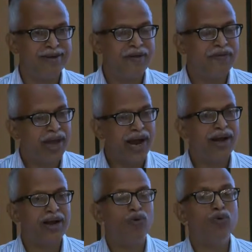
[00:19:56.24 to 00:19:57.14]

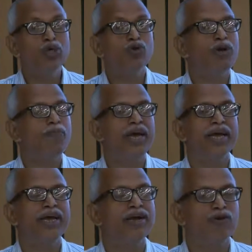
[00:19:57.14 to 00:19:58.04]
That which will make
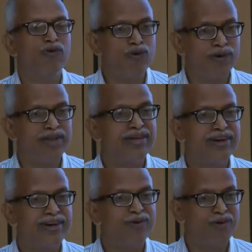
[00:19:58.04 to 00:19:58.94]
it cool. The,
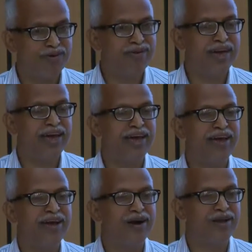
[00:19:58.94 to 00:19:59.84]
you know, the
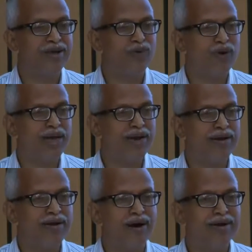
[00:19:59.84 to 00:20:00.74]
king or the
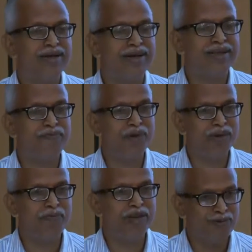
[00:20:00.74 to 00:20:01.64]
queen or the other
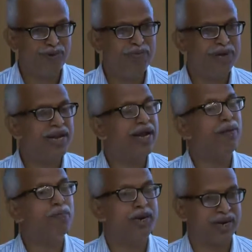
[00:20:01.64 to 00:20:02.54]
people will be in
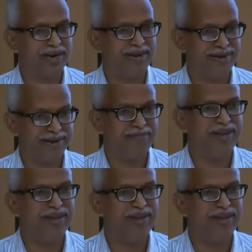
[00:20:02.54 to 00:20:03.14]
comfort, will